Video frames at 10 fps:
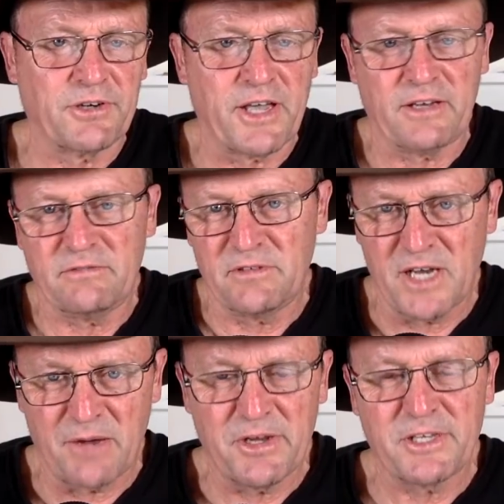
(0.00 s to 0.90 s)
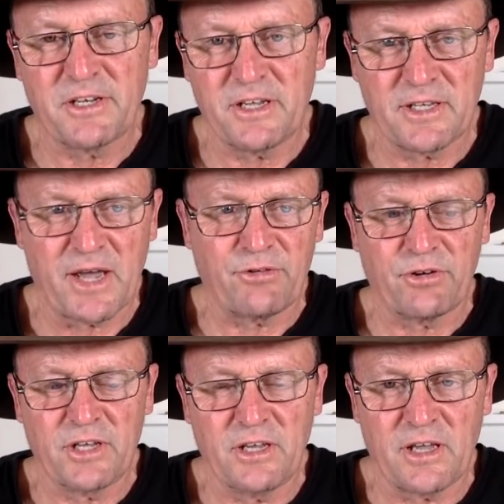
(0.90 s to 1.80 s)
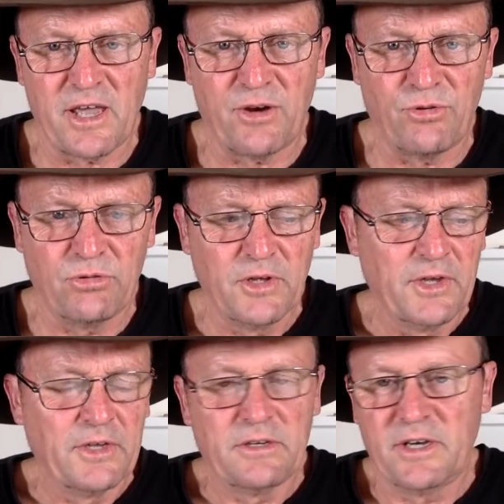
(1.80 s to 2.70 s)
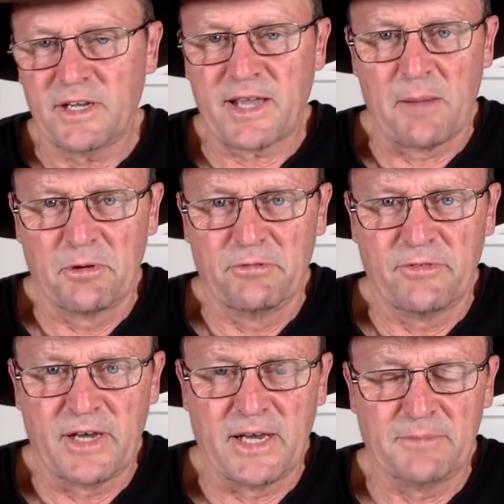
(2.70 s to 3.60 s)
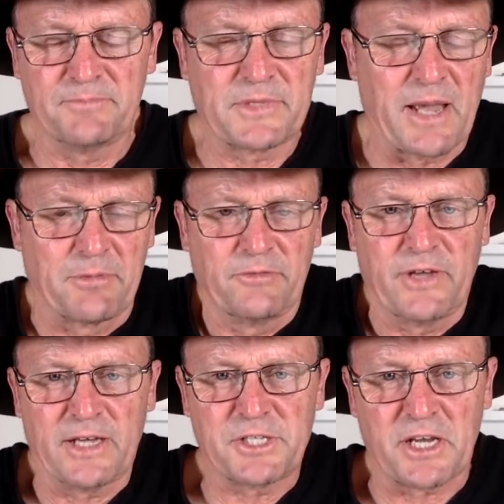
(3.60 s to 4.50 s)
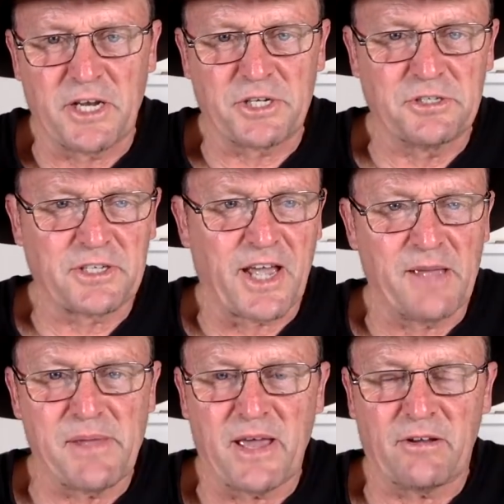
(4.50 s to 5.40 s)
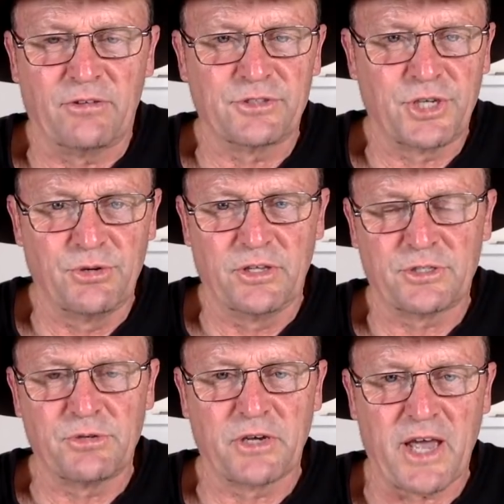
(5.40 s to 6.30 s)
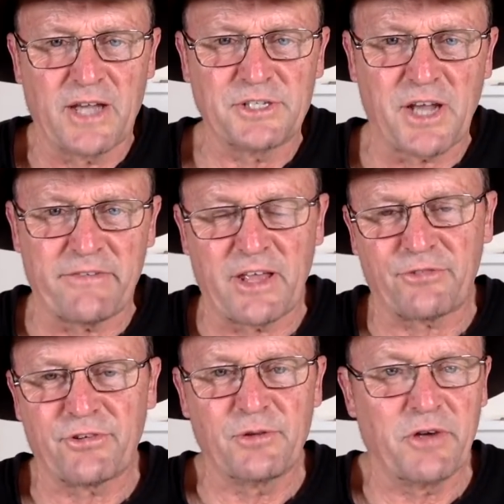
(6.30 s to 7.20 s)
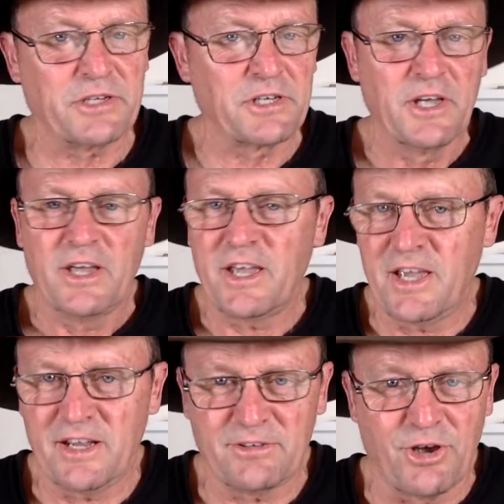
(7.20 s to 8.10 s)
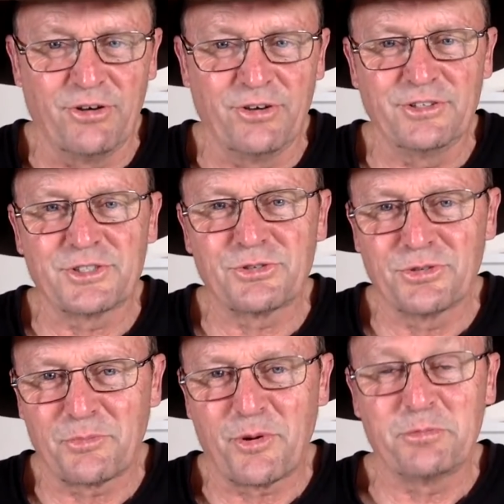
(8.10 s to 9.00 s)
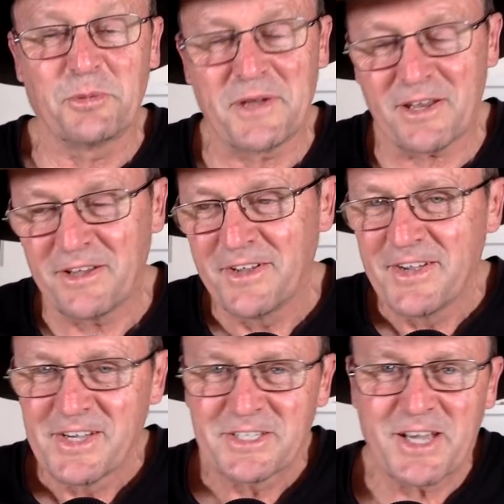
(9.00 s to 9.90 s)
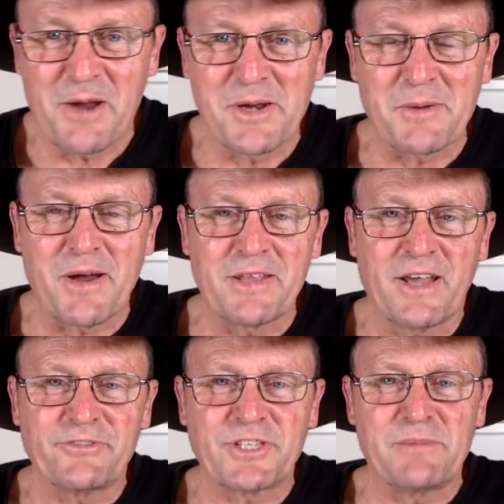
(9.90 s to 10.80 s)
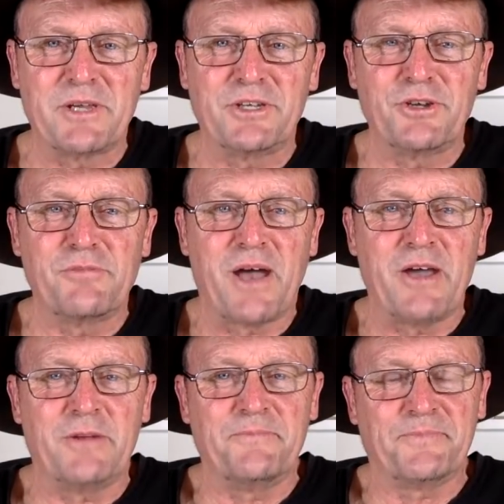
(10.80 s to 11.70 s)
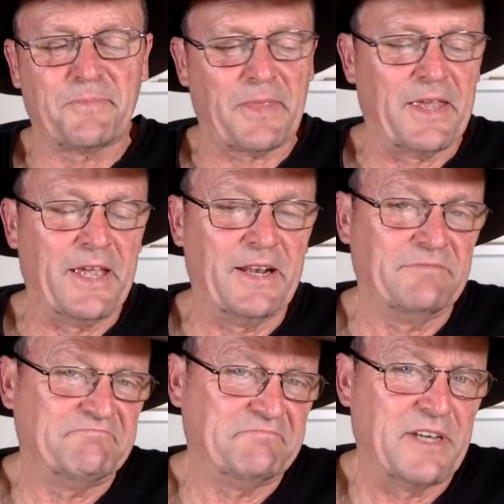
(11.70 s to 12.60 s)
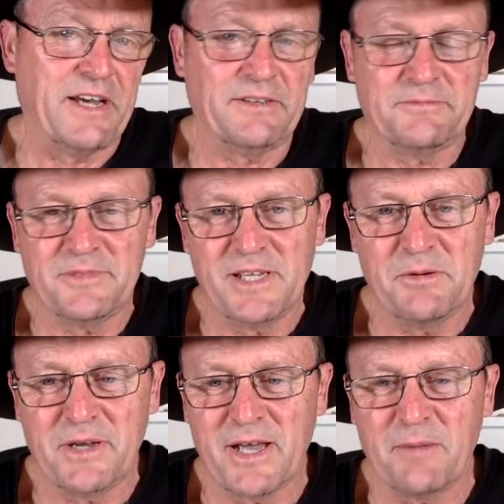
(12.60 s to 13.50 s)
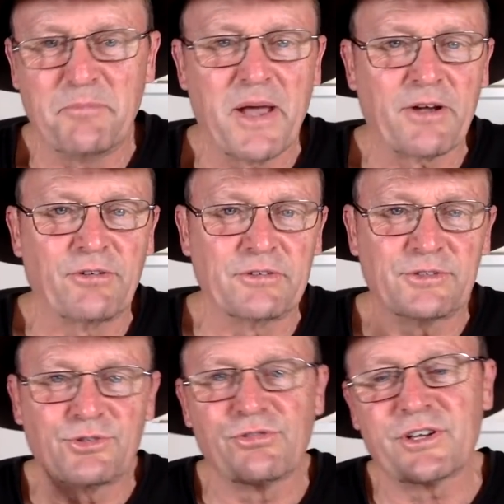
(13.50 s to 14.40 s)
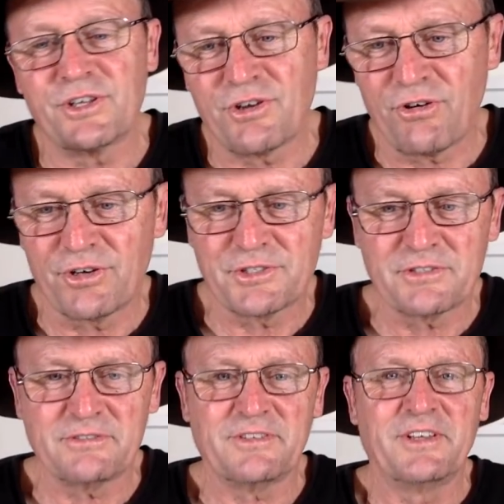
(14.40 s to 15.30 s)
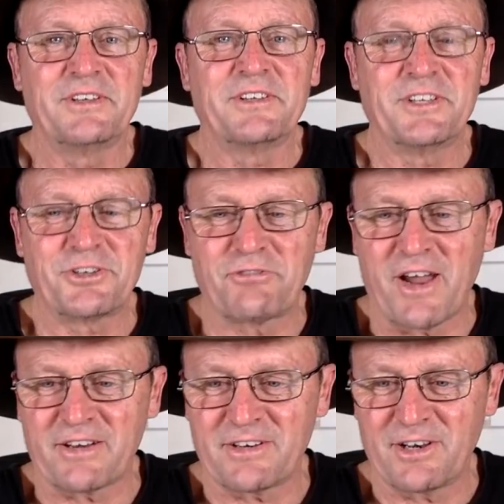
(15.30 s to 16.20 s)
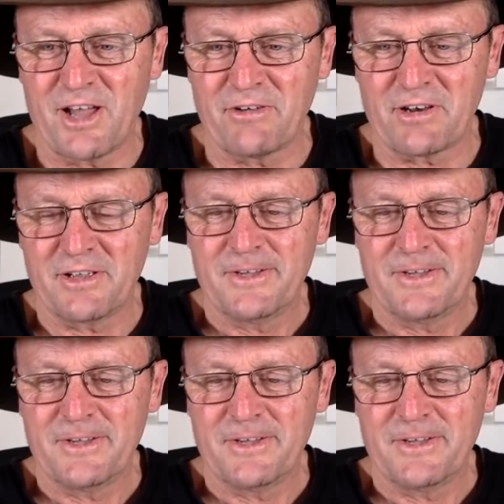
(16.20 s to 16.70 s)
I had no internet going on here at all. I had a couple of um, couple of uh, technicians came out on two of the two occasions over that three weeks and couldn't sort the problem out. So anyway, they've sent me a new modem, and hey, here we are back on talking to you guys, and it's great. Love it.